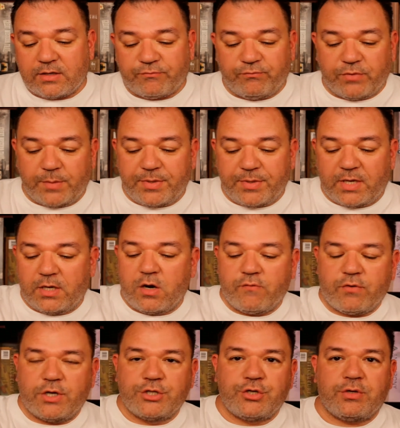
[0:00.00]
Flipping it
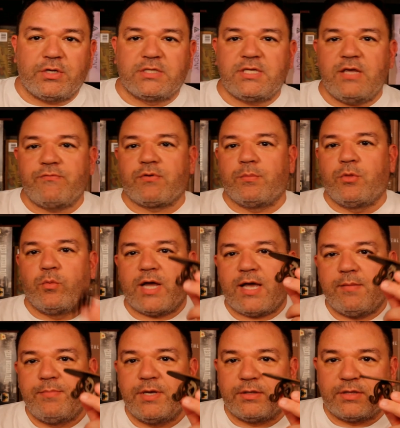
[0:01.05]
over, as you can see from the way I
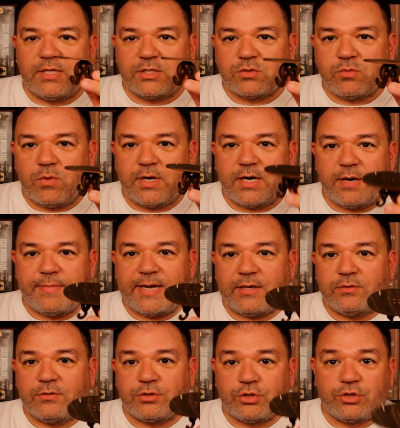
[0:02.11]
built this one in
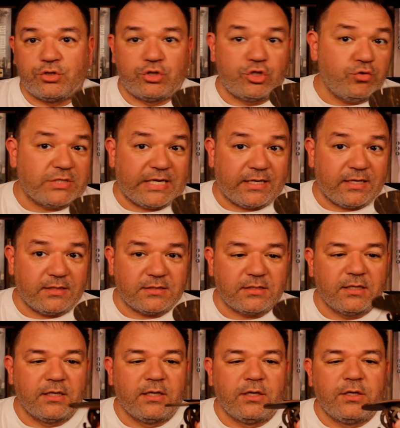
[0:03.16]
about 2 seconds,
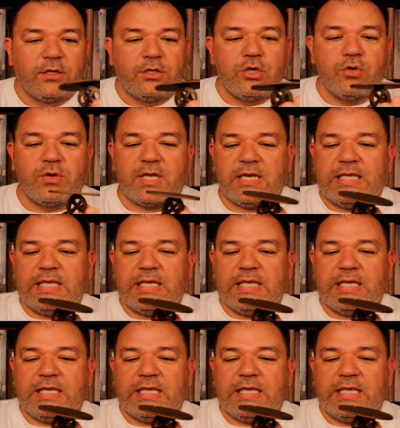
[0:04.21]
you can